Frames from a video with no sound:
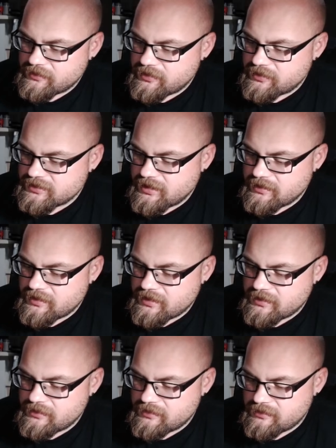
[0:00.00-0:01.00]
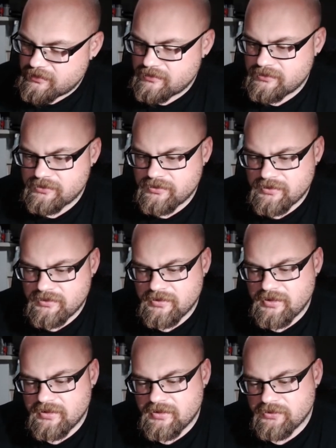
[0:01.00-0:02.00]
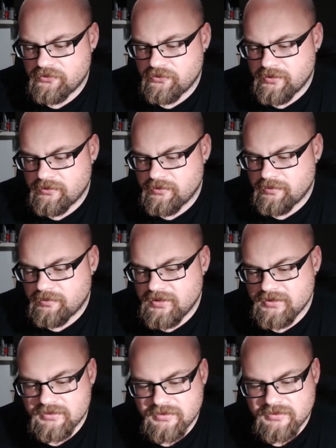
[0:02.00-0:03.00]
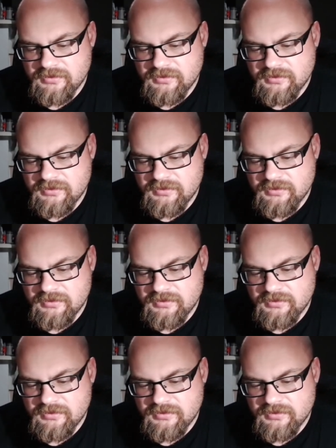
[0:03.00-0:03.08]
there is getting that trigger replaced.